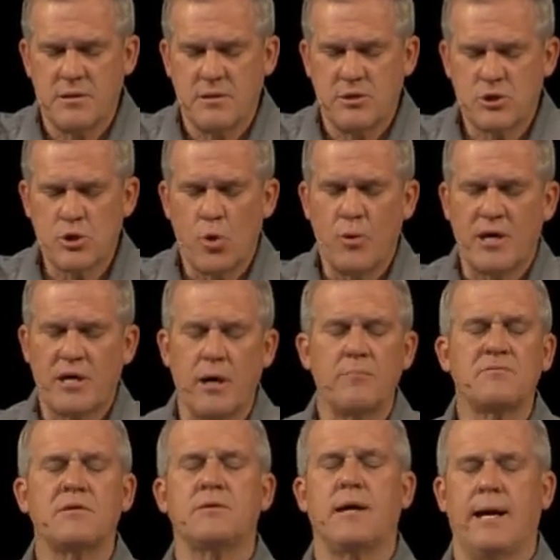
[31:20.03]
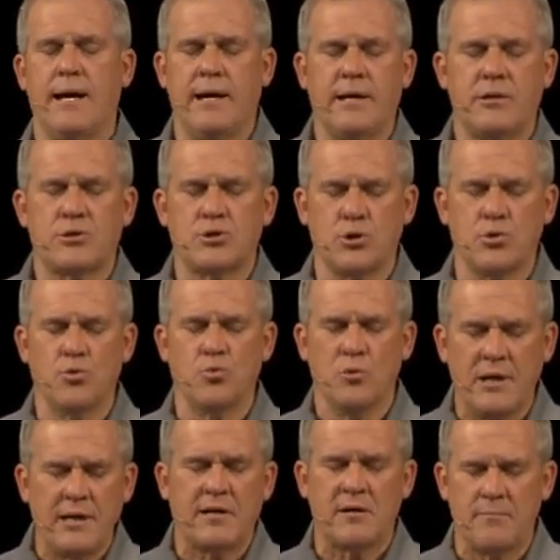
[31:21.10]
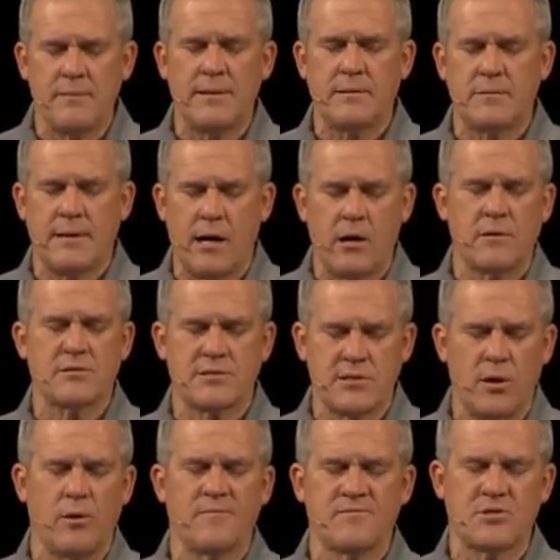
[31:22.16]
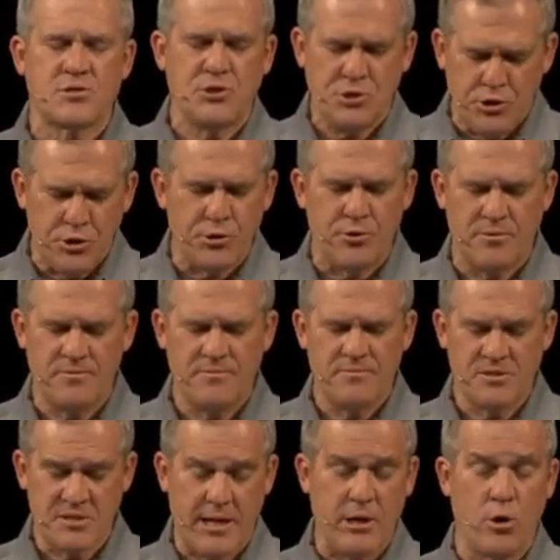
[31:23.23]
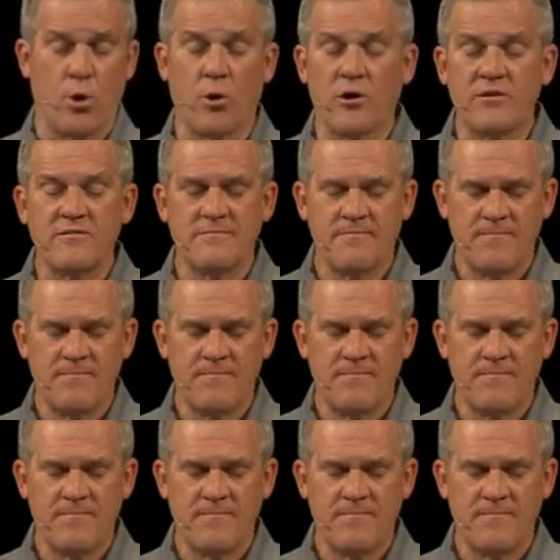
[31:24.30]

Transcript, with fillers: So we come today to recommit ourselves to you, saying, Lord,